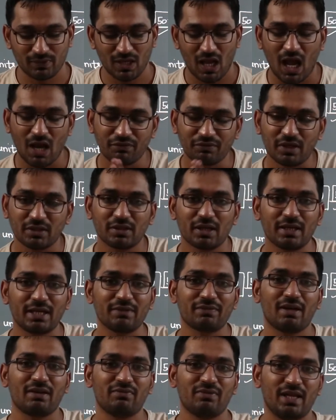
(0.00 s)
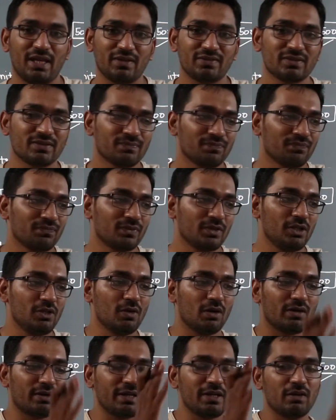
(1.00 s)
After 35 days
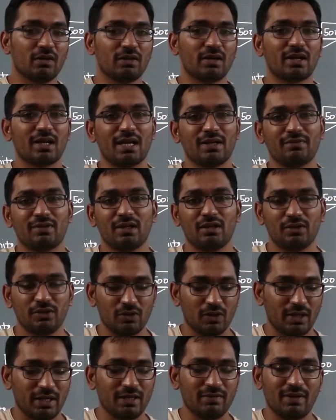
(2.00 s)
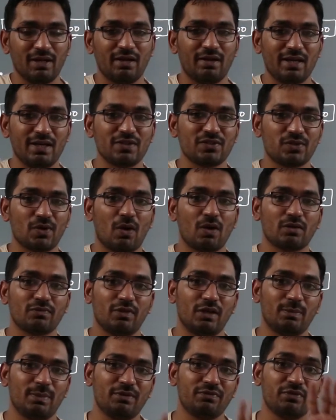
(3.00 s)
your reorder level, your inventory stock
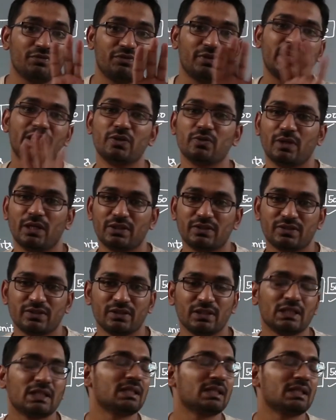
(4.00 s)
will be 50 units.